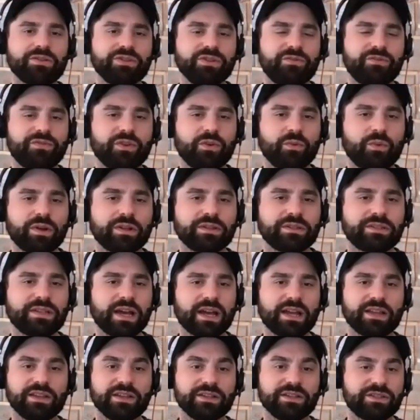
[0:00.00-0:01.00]
you for one
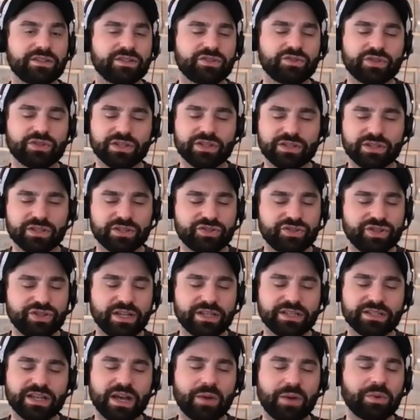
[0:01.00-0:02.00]
second. This is this is
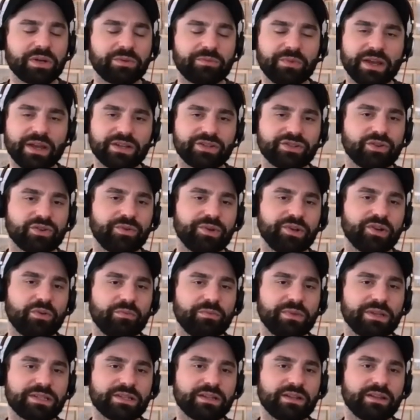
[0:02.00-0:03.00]
genius. I want to make sure we don't
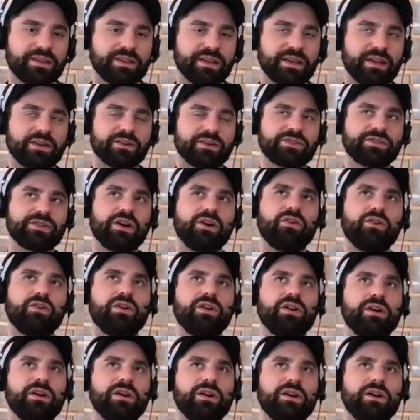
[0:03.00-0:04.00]
miss anything here. So
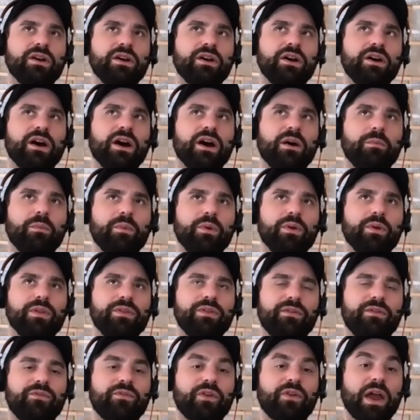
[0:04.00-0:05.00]
um,
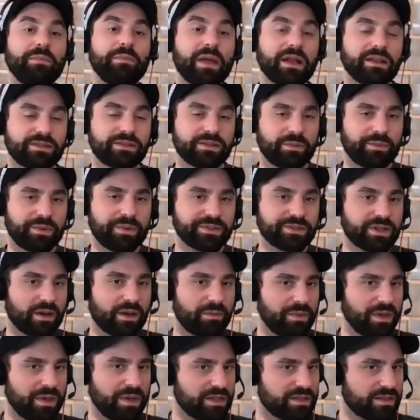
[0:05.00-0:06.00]
the frame that someone's
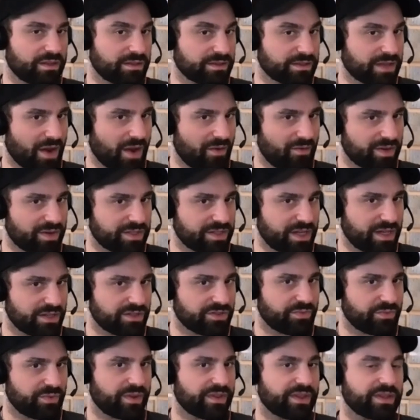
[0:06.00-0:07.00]
coming into this
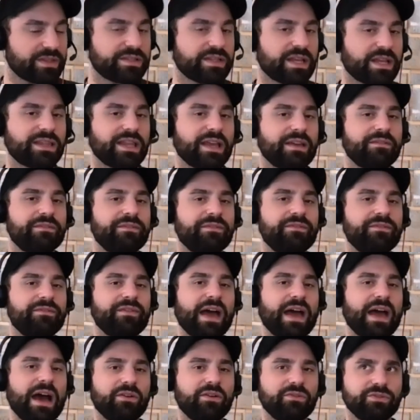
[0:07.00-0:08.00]
conversation with is that they
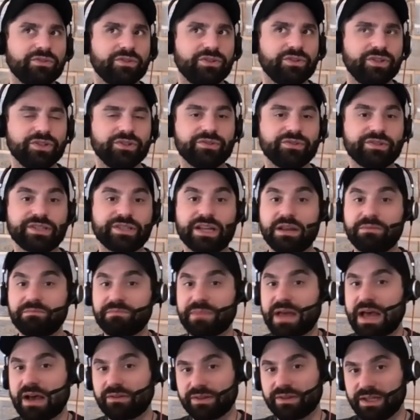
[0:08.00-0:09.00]
found you. It's an
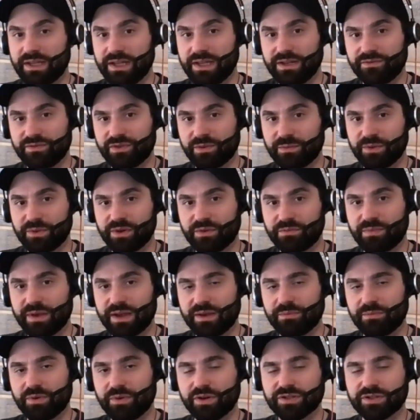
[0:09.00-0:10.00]
inbound lead from your
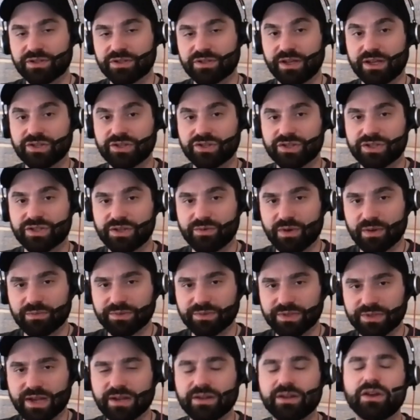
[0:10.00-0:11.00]
yeah. personal agency
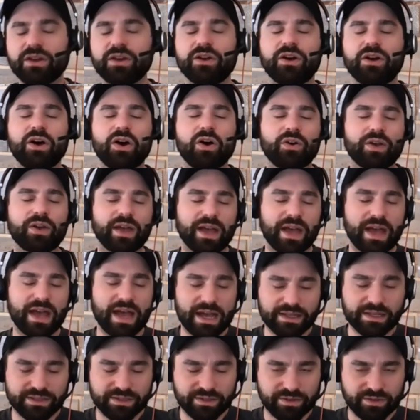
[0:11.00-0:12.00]
website. Okay, yeah.
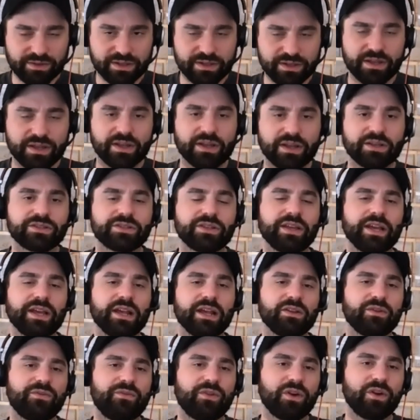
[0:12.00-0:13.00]
excellent. So they get
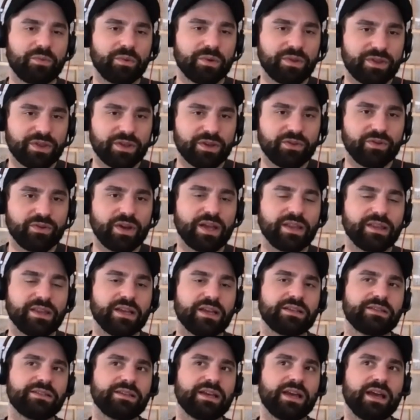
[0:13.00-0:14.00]
on the phone with you and
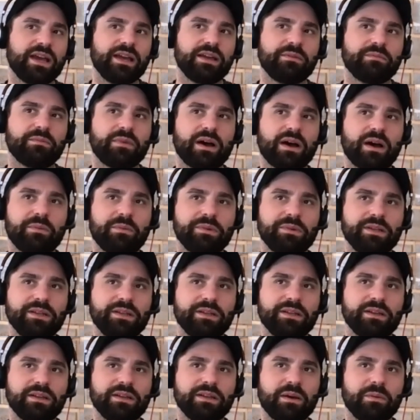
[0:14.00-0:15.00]
they say,
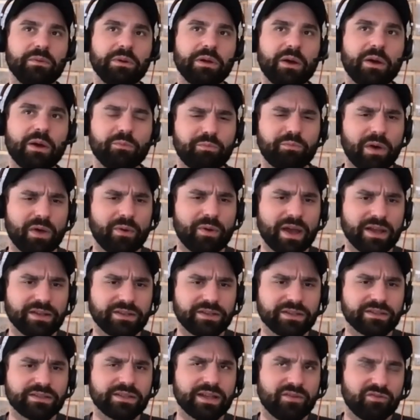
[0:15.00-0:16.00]
Mohammed, uh, um, uh, by the way,
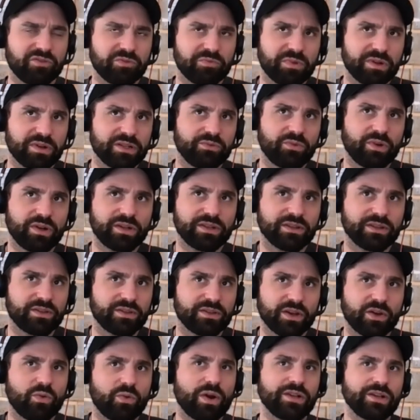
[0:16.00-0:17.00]
doesn't everybody want
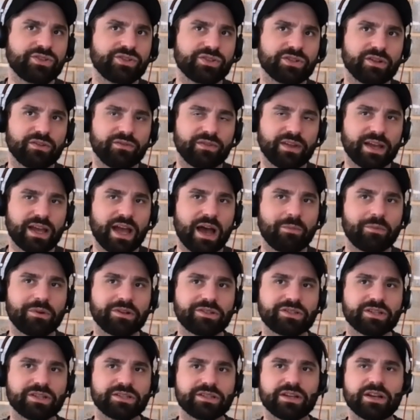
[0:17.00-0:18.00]
the question of like, how
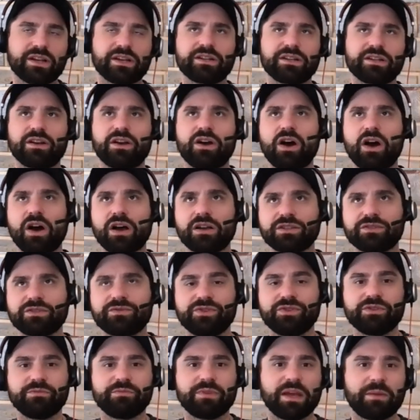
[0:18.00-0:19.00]
much is it going to cost for
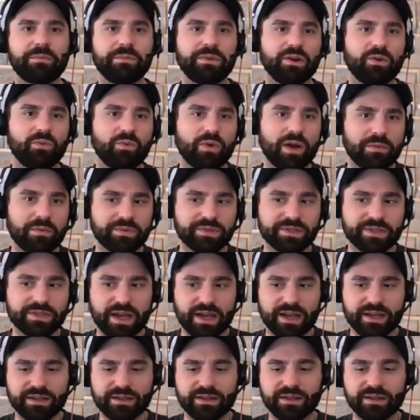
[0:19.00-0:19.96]
you to make me a website?